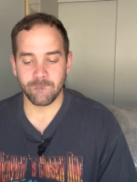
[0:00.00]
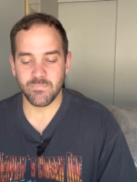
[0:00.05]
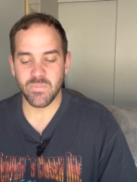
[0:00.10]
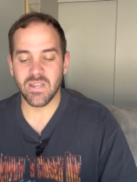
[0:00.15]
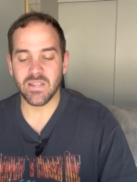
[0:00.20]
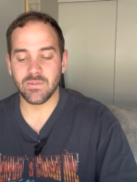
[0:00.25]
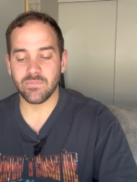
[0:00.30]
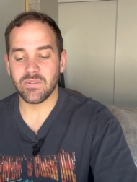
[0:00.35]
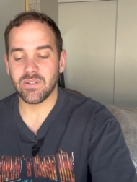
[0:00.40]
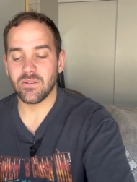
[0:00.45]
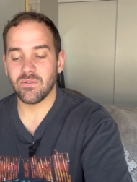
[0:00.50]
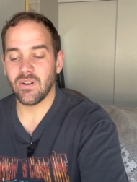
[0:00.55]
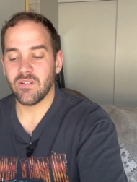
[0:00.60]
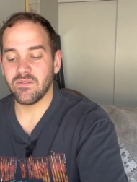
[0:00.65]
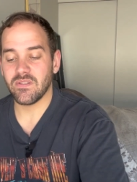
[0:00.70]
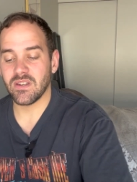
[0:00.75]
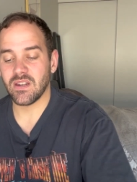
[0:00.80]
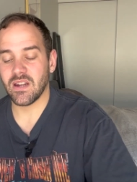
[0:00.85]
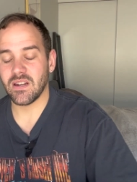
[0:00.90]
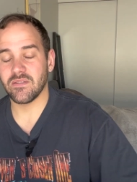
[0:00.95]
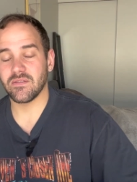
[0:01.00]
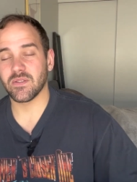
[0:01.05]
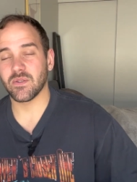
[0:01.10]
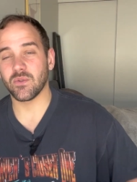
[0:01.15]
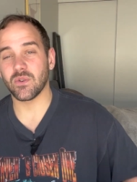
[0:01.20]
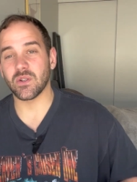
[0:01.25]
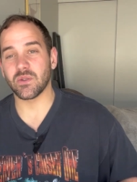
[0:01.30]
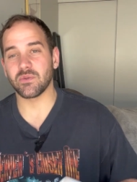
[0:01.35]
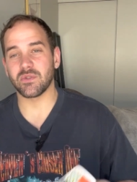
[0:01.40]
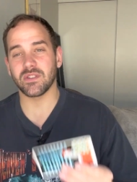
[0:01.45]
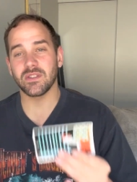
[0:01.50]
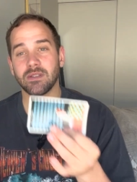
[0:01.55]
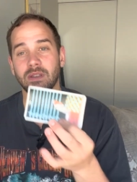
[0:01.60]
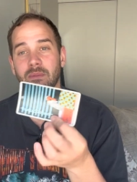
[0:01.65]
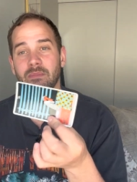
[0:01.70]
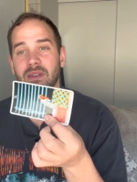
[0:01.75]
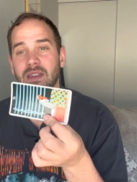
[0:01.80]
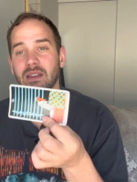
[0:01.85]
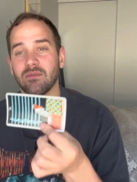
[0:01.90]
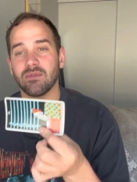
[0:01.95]
because we do have the Nine of Swords, which is
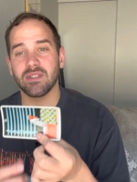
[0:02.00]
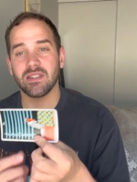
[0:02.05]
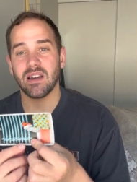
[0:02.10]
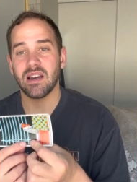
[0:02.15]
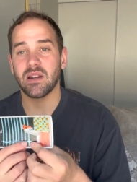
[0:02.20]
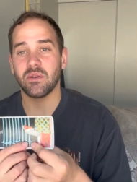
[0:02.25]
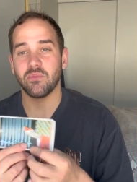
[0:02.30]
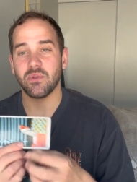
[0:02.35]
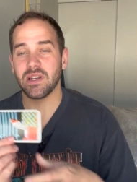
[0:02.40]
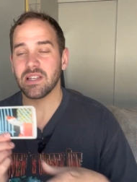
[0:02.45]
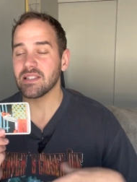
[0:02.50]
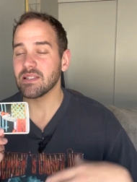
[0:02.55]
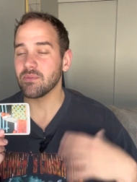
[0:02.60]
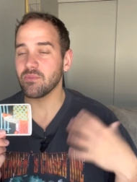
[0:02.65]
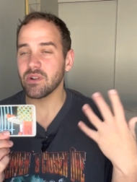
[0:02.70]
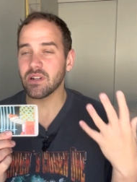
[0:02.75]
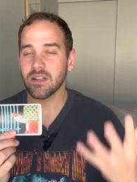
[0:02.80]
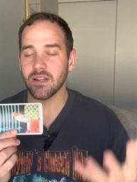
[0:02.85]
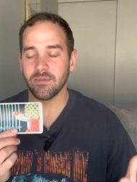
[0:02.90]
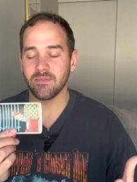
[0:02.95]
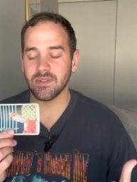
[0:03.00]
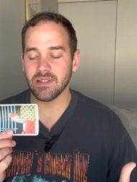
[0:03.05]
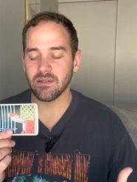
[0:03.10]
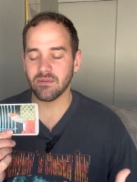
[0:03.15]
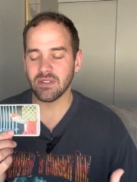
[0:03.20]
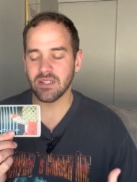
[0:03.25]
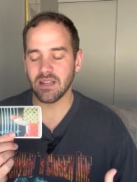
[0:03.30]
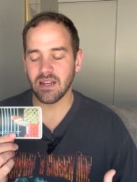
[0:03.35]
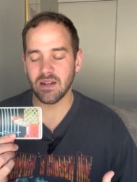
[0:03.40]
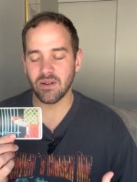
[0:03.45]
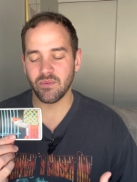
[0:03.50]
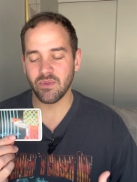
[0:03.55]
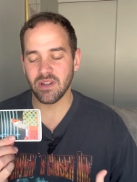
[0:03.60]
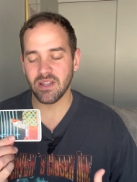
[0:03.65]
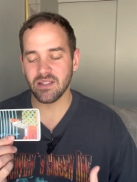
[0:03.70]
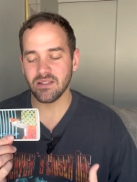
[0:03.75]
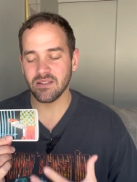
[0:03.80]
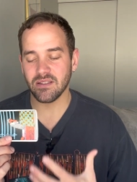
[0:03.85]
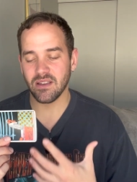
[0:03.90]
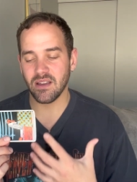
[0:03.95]
coming out sideways, and when it comes out
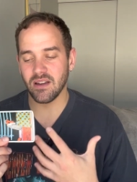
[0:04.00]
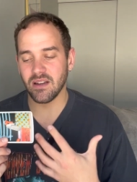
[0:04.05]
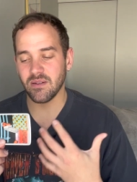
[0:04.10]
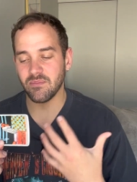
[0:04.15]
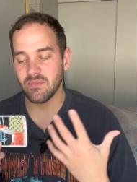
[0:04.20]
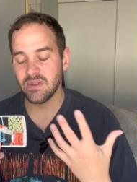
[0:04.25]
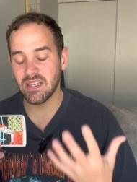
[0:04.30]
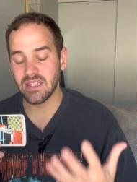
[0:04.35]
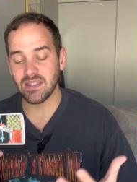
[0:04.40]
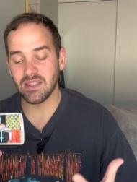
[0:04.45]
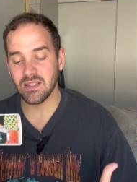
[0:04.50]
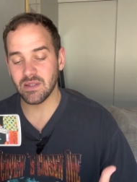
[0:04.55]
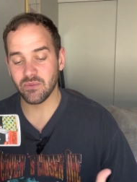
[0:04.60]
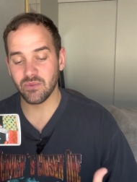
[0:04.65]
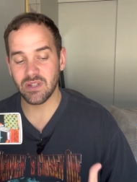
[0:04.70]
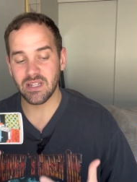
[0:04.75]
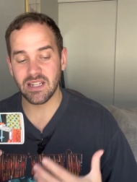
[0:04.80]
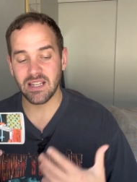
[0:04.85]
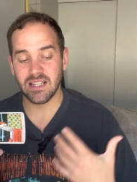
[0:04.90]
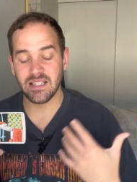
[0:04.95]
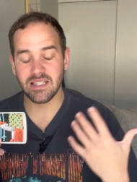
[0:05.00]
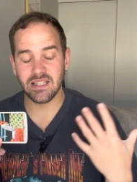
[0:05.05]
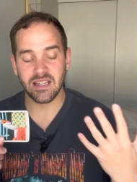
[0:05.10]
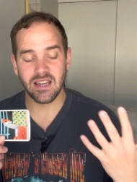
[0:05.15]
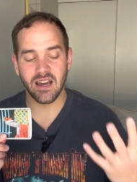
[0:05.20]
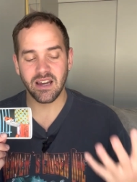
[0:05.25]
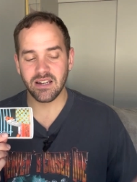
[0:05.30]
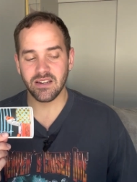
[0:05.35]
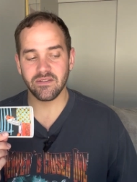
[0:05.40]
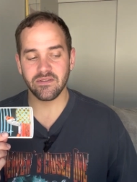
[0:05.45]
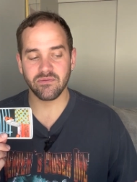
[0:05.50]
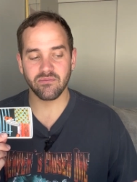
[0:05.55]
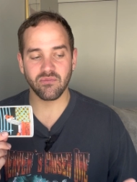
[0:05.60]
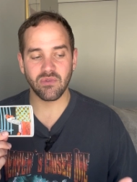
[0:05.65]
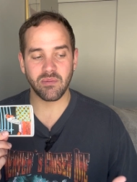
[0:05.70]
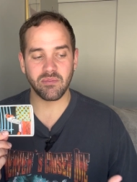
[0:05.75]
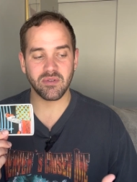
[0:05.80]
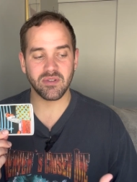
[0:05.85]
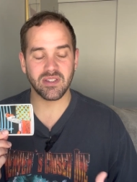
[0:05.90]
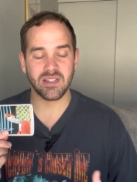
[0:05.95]
sideways um, in these readings, it kind of
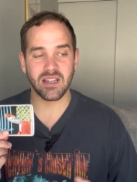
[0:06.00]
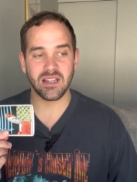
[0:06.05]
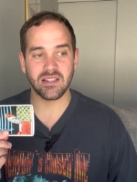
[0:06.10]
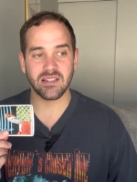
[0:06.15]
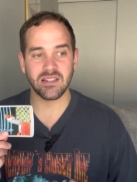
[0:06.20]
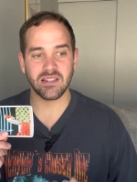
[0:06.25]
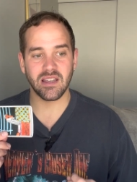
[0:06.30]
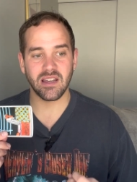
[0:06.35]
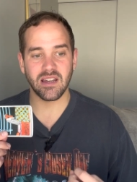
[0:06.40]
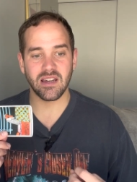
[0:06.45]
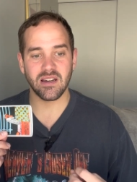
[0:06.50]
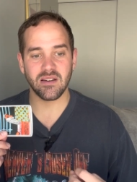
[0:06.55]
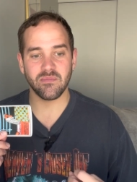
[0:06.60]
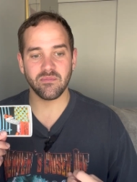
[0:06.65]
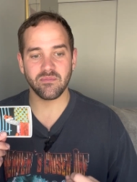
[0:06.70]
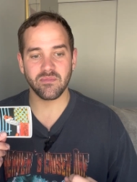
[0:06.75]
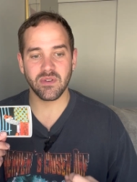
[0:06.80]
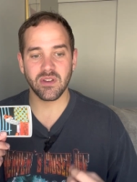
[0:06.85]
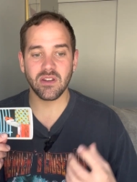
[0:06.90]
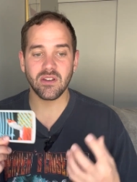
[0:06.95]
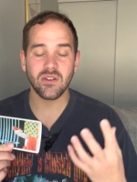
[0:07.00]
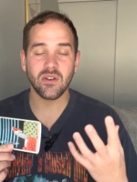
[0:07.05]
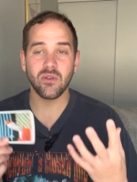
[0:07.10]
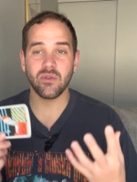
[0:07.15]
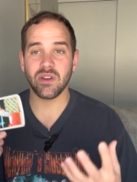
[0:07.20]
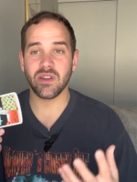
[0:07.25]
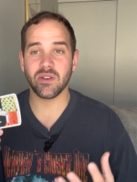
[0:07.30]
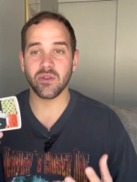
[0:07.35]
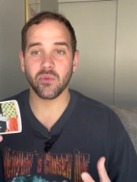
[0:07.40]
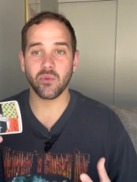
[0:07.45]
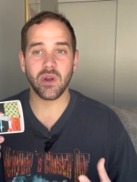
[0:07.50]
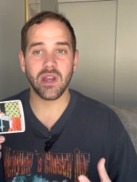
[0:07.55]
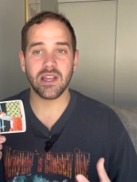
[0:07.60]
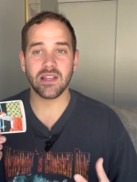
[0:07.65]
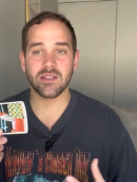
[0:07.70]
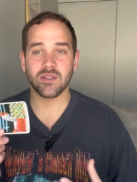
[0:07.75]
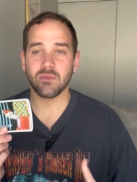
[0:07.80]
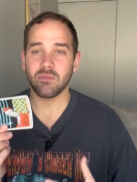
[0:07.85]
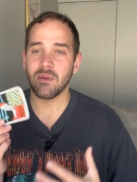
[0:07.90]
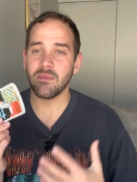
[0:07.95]
represents um, could go either way.
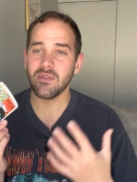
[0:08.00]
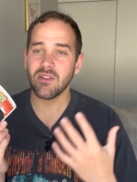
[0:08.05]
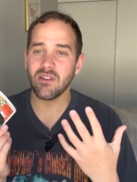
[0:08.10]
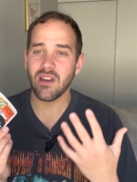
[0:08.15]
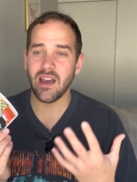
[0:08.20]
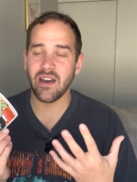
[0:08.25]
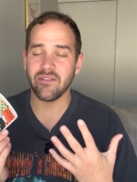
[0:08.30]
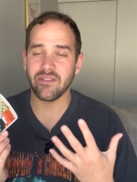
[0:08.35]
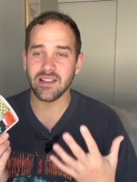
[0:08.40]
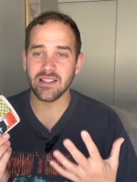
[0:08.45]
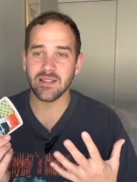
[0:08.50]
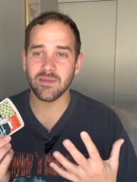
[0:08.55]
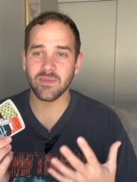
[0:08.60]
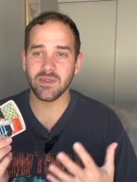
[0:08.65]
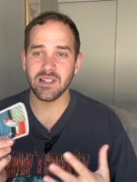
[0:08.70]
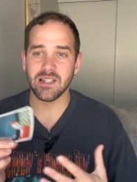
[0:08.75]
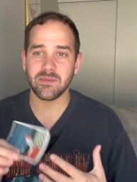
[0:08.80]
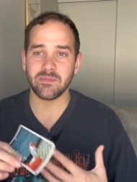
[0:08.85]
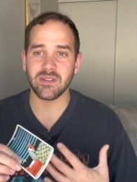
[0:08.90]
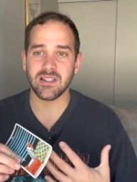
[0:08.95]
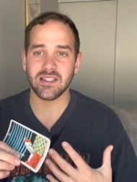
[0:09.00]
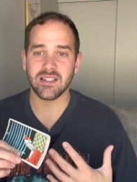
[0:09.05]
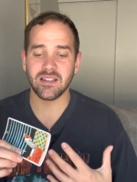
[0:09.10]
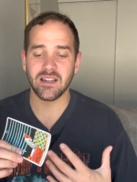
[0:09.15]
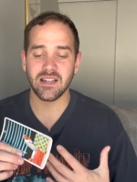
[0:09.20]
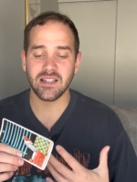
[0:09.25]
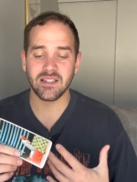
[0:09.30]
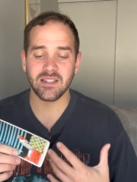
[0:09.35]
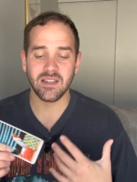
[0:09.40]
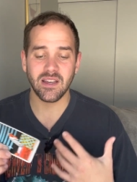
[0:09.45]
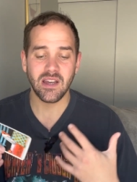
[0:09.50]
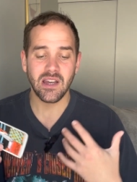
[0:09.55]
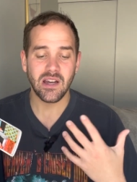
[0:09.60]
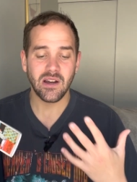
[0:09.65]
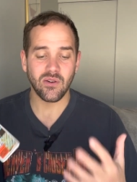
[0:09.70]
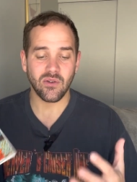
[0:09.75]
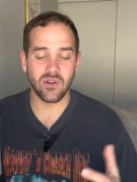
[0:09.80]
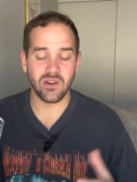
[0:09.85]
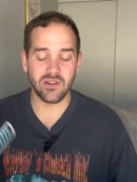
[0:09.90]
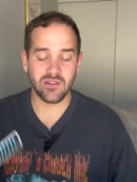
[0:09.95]
So maybe you're having some sleepless nights,
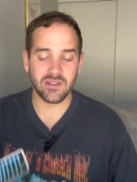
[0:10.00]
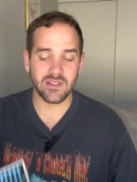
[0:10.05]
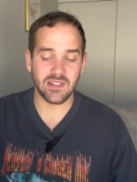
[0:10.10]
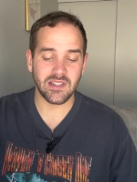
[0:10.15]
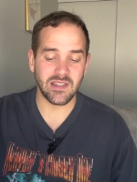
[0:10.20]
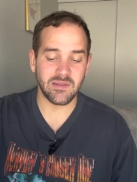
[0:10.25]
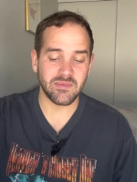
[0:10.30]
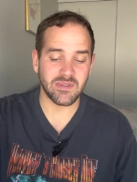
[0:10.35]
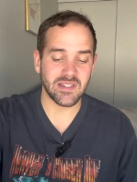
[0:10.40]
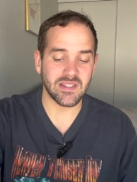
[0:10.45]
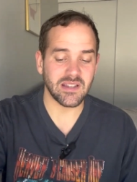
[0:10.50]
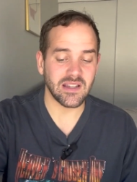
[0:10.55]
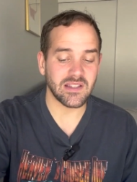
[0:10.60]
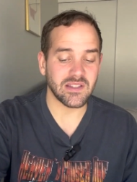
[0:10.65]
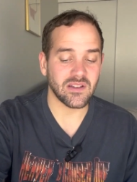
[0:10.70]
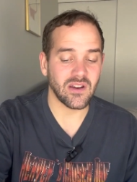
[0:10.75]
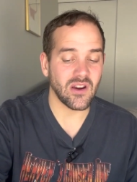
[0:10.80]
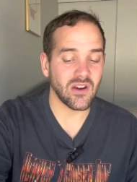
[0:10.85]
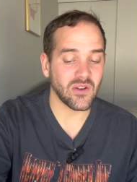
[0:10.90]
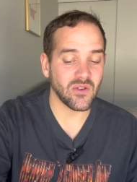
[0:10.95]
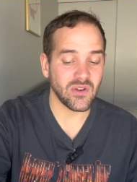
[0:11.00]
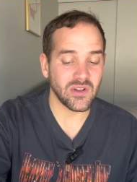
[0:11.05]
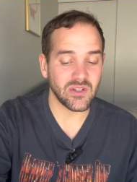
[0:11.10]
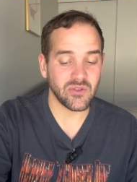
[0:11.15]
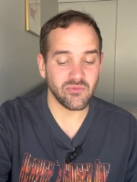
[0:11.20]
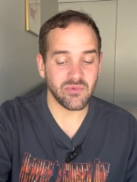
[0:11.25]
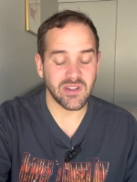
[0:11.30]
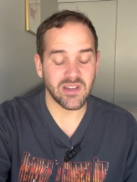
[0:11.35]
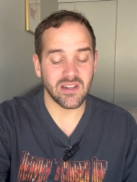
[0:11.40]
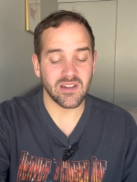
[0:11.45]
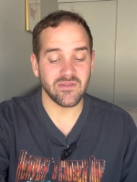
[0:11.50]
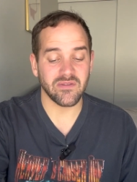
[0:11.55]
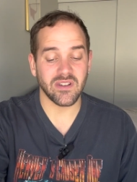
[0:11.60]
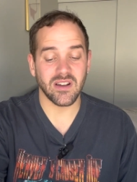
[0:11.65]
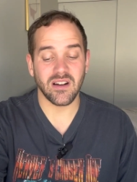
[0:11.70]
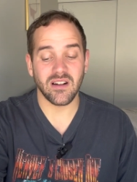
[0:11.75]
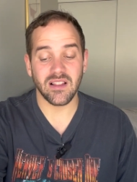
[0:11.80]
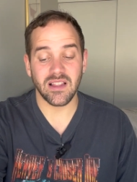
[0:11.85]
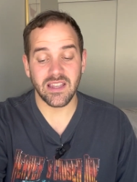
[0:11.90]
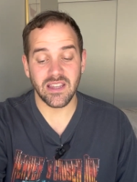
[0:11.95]
or your sleepless nights are going to be kind of
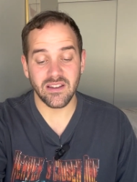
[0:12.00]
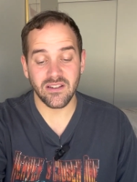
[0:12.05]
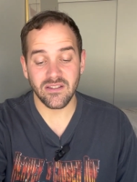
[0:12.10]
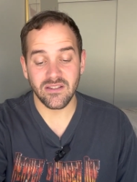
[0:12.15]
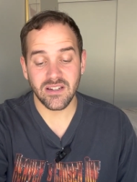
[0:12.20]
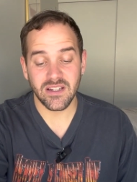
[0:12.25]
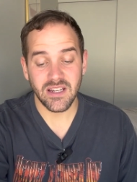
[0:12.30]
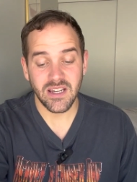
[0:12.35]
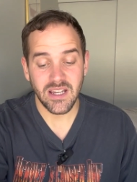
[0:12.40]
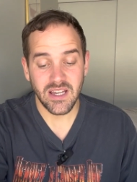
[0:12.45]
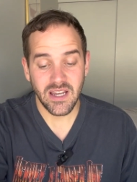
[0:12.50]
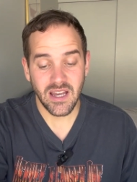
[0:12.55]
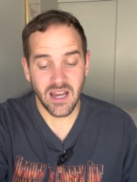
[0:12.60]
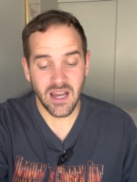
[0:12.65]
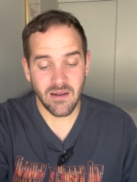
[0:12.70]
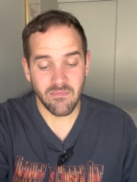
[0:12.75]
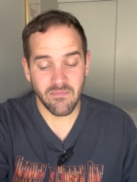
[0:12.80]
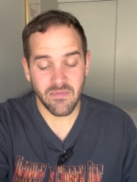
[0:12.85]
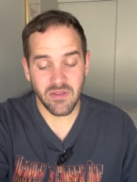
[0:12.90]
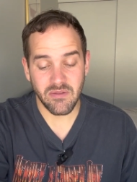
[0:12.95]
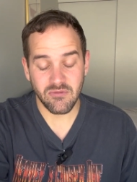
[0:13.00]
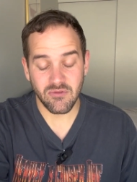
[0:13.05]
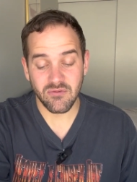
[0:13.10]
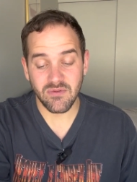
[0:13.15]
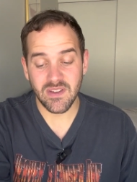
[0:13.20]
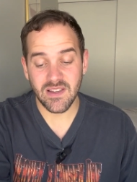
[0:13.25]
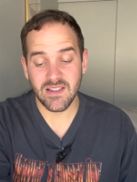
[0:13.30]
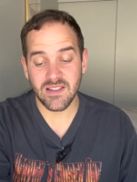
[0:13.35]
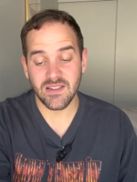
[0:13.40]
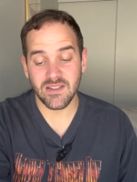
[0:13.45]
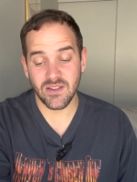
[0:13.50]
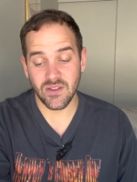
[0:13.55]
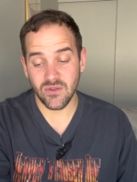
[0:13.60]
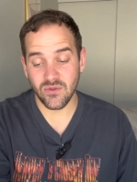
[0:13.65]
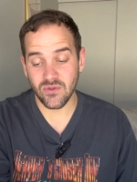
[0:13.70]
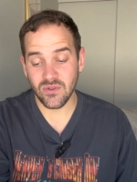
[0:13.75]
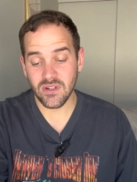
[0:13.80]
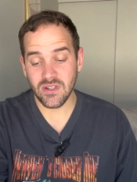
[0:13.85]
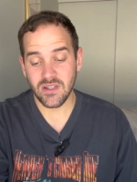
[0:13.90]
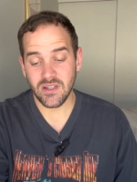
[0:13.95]
cleared um, through this
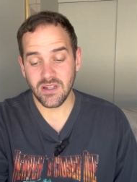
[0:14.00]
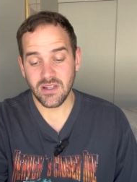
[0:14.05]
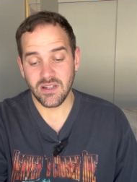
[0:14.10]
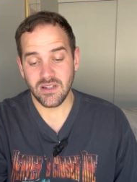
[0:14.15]
soon.